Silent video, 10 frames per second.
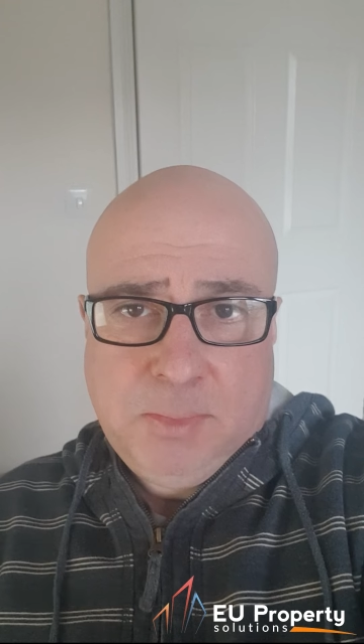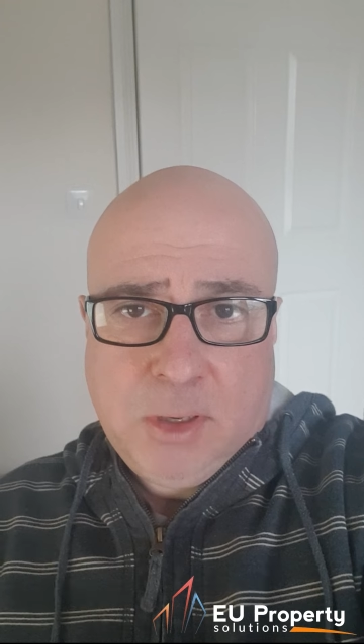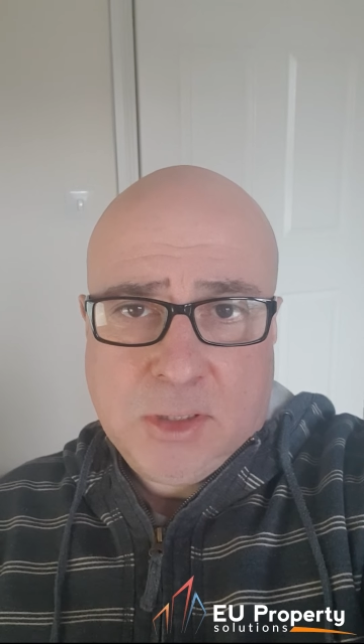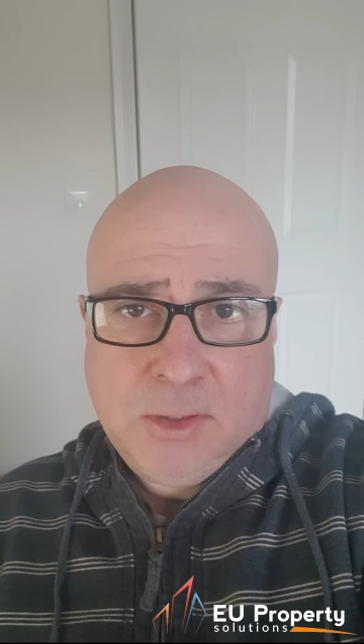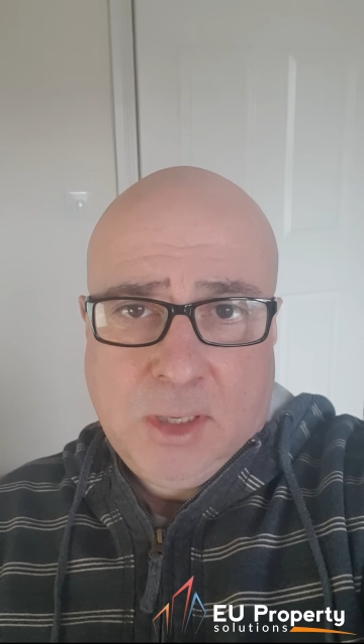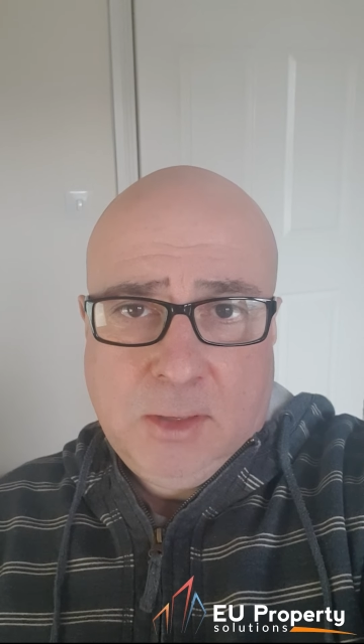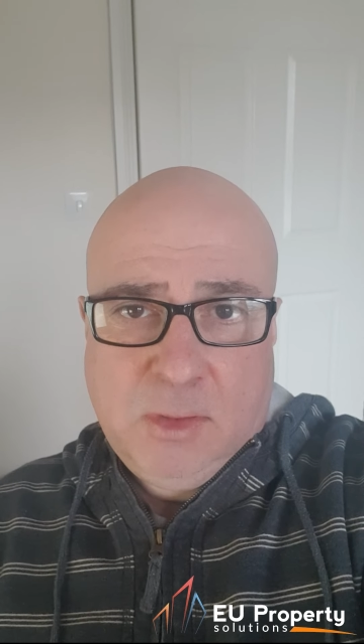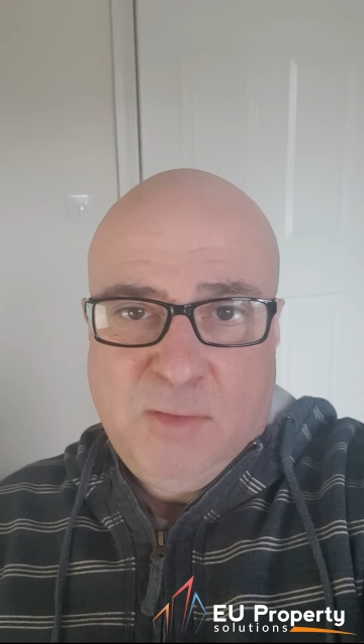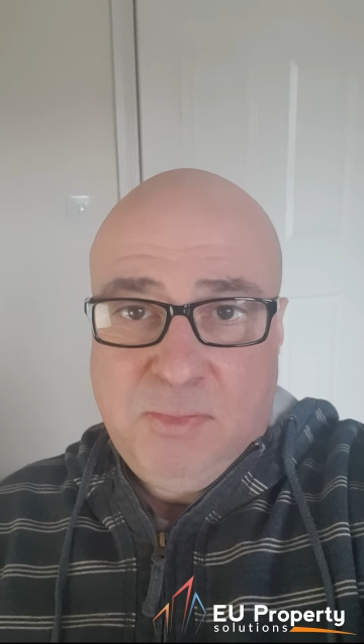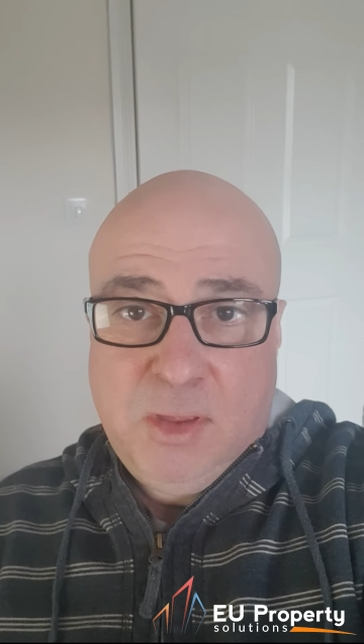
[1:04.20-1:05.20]
because of the,
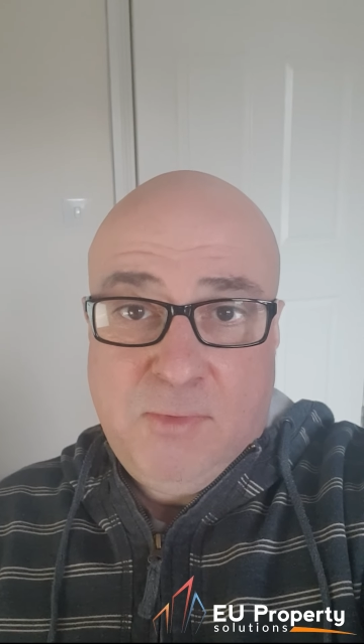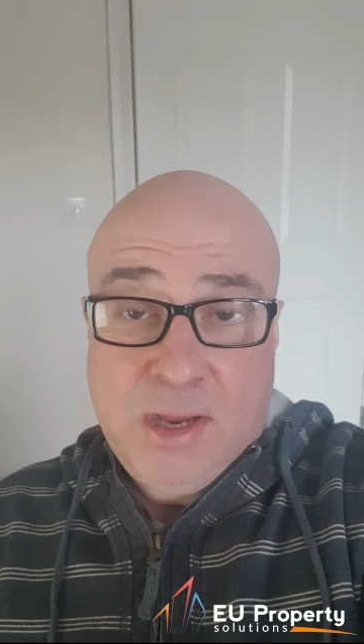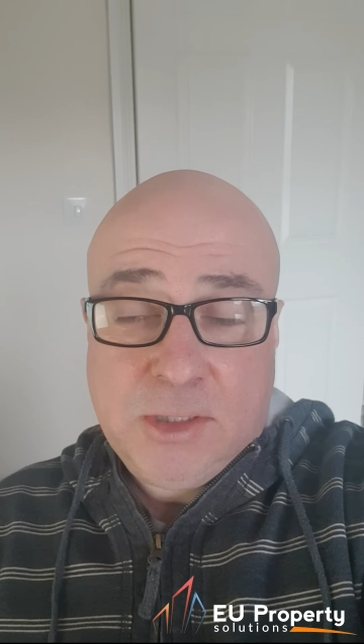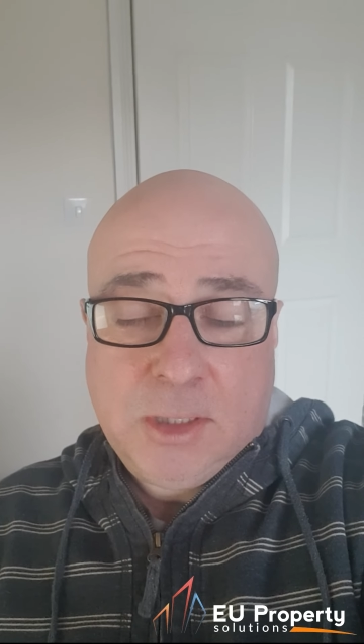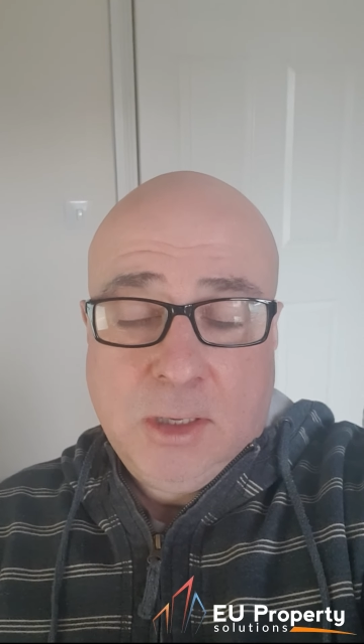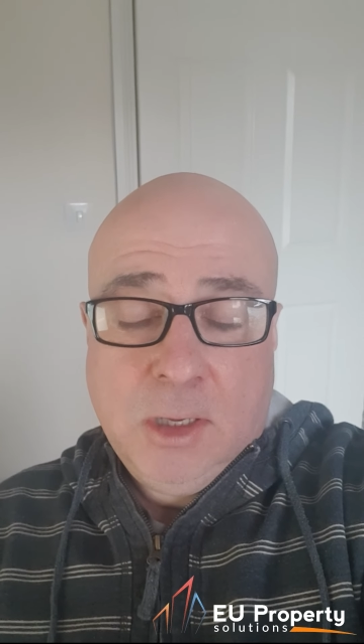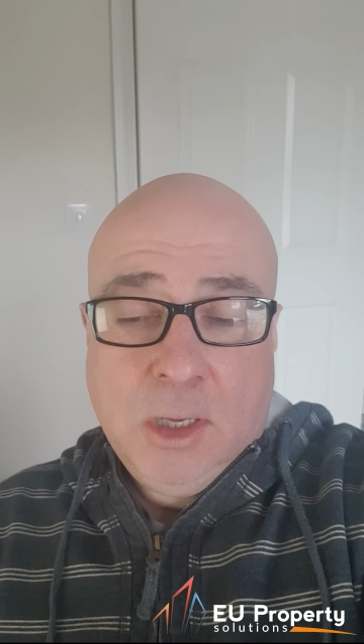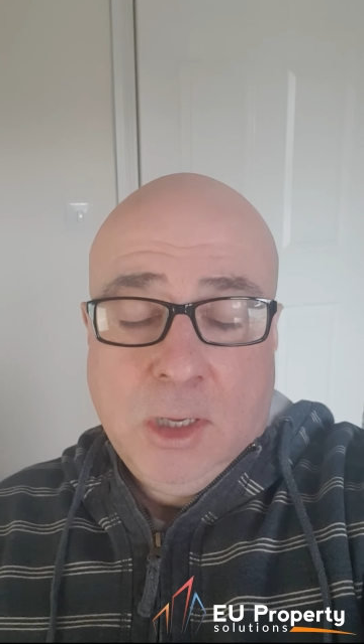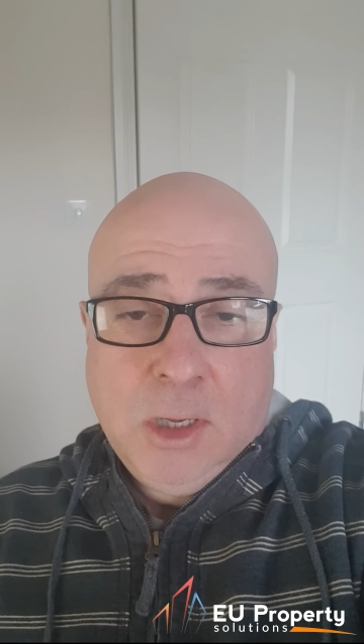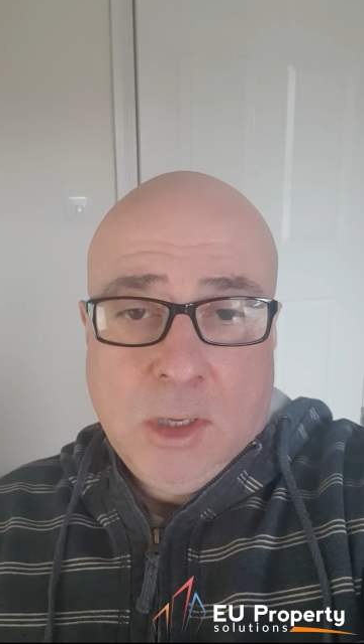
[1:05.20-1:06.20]
the, the risk.
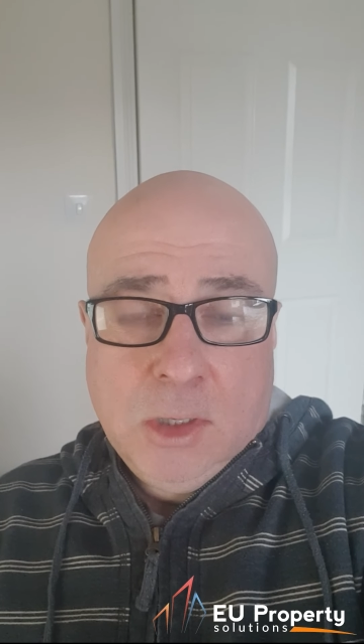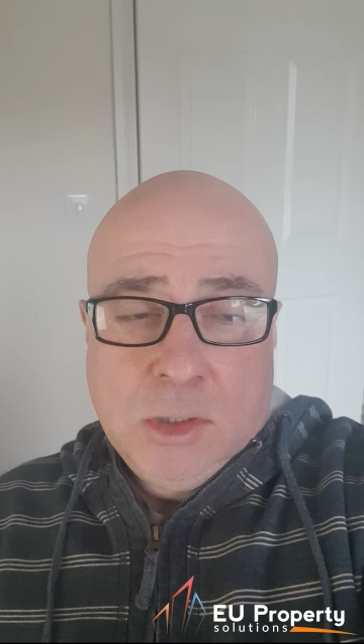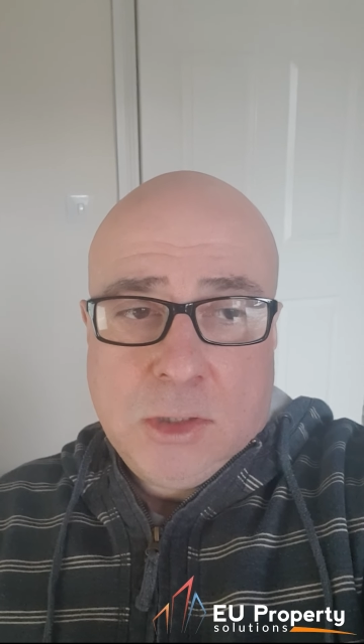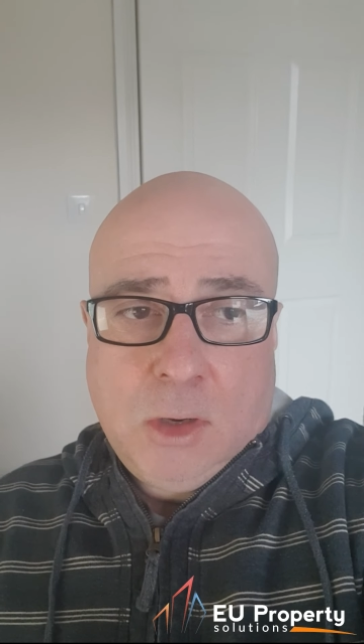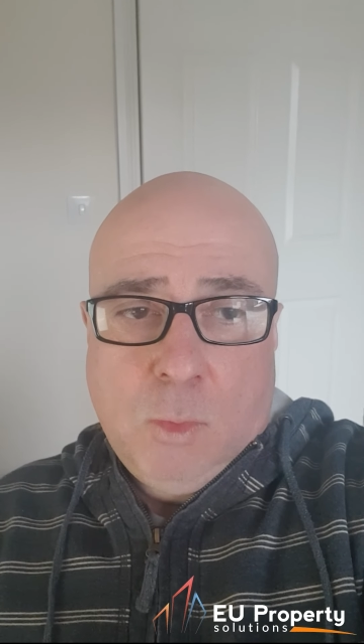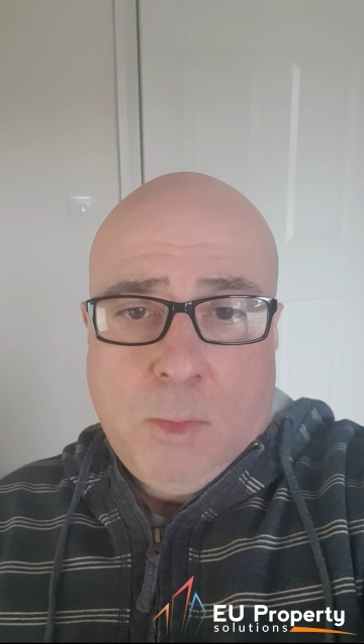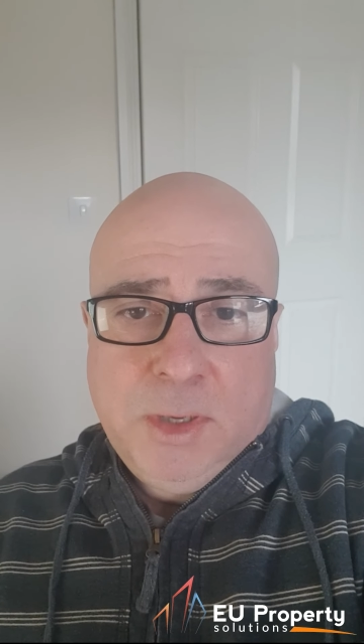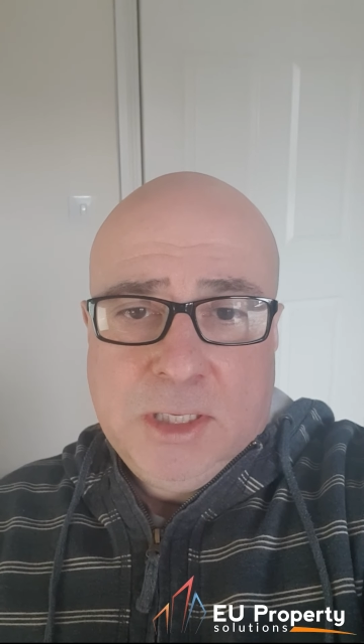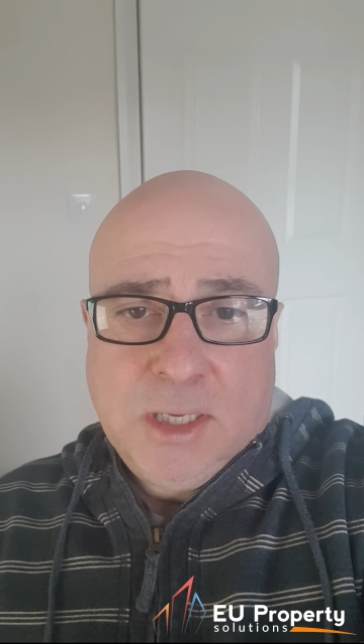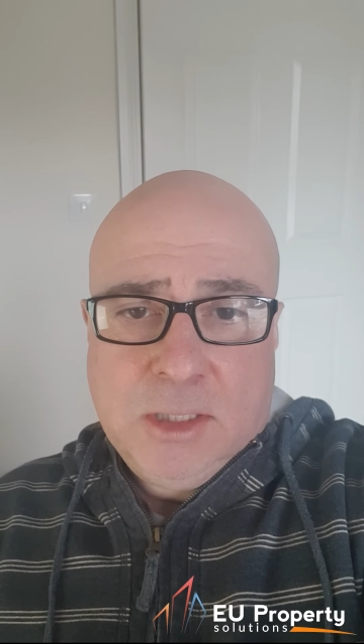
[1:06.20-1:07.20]
So what we
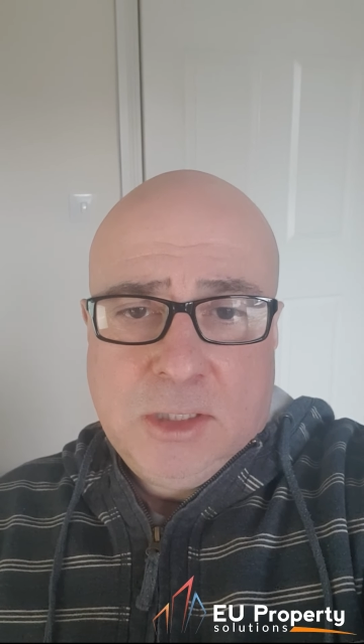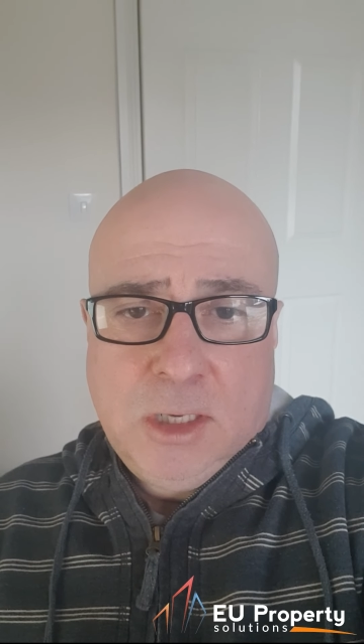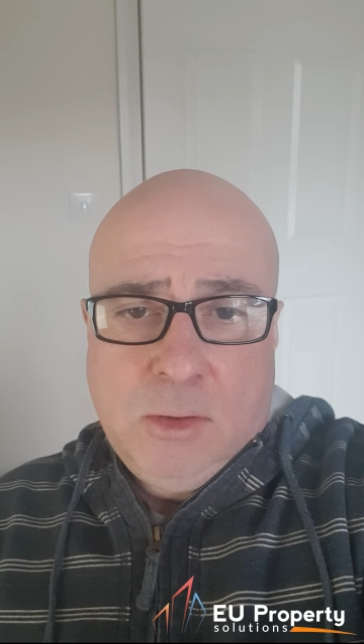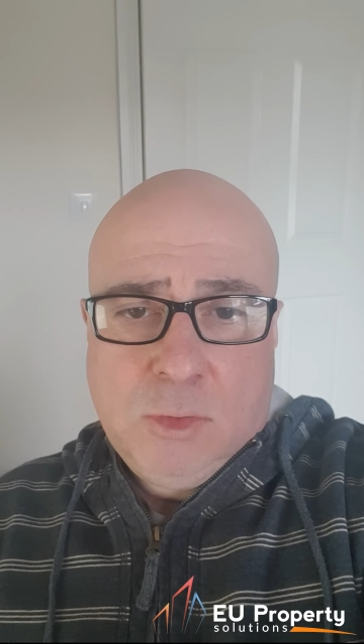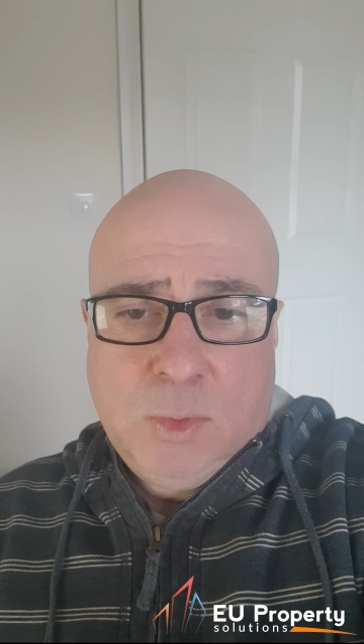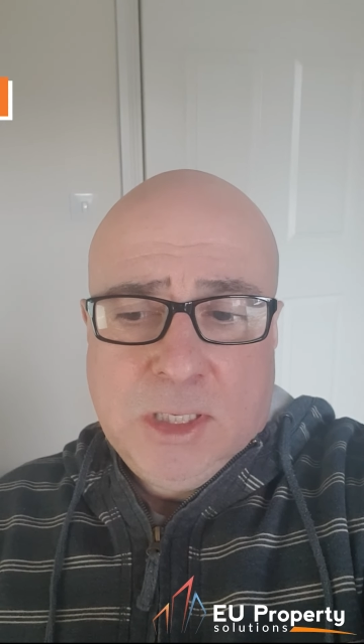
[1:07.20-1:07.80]
decided to do is we